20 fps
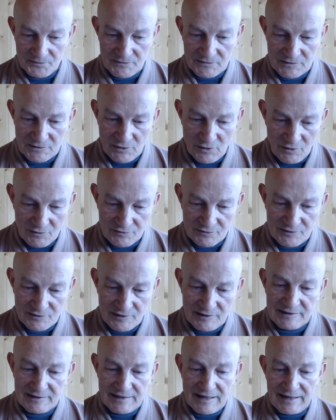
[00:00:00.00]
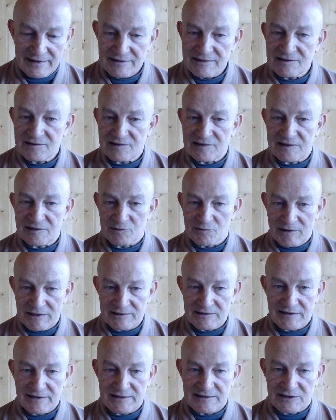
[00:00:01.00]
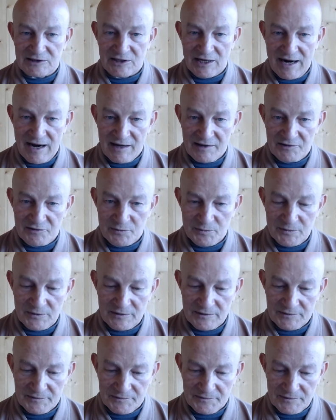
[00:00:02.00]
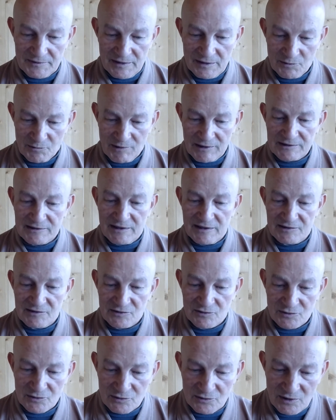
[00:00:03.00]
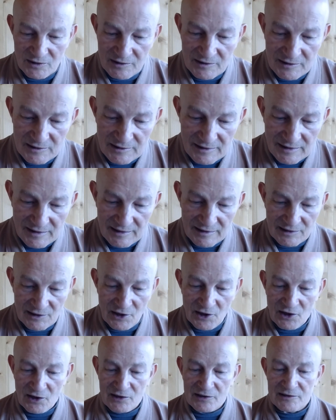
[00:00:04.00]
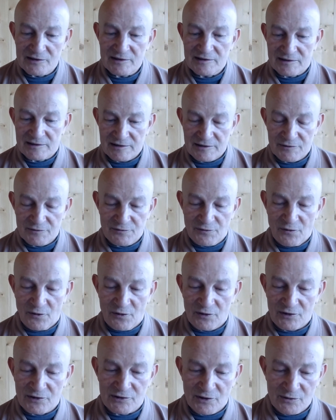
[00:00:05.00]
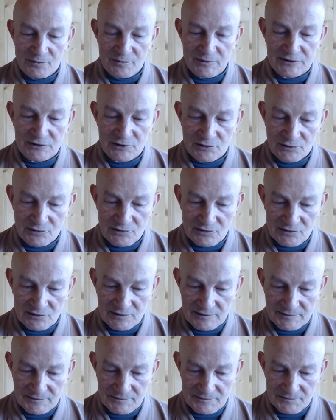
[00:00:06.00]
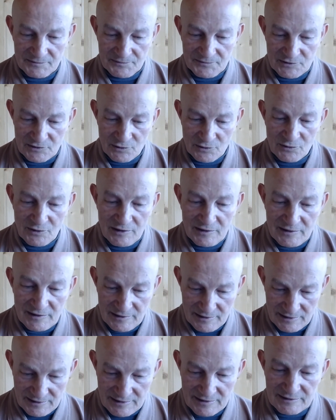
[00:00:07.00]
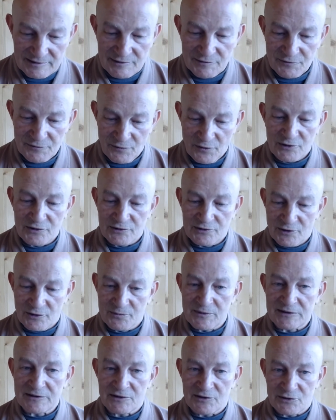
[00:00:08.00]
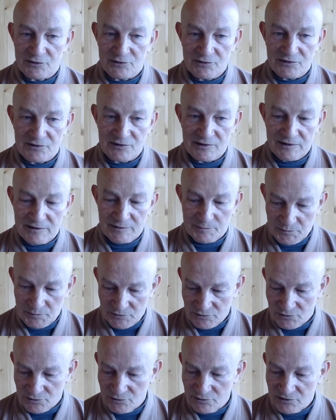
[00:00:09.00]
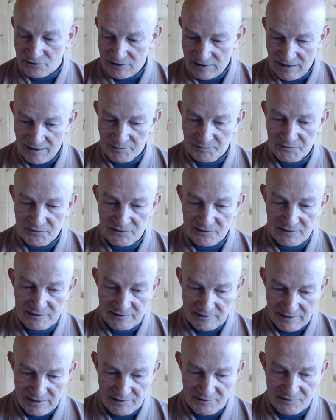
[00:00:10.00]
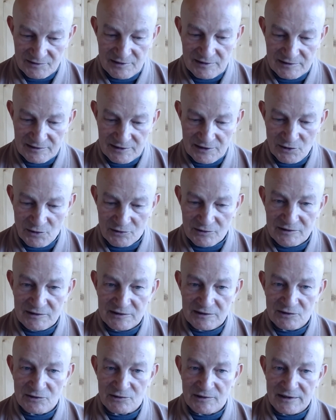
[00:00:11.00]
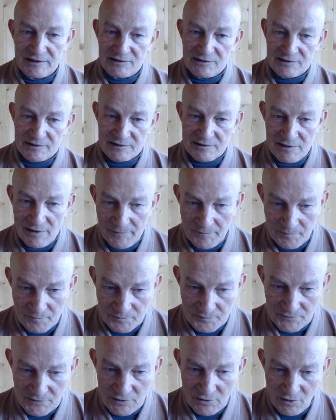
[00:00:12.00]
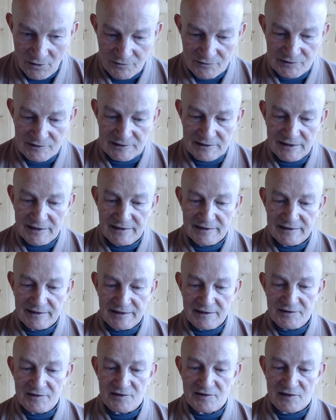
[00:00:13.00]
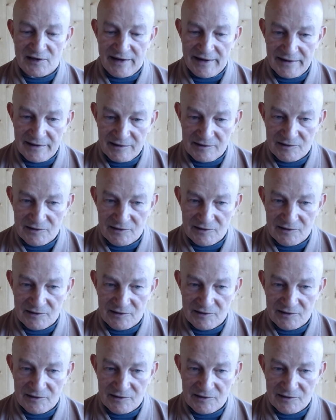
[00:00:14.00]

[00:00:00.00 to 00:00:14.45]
of anything one can grasp, one has to learn the Four Noble Truths. So the Four Noble Truths comes as the continuation of the insight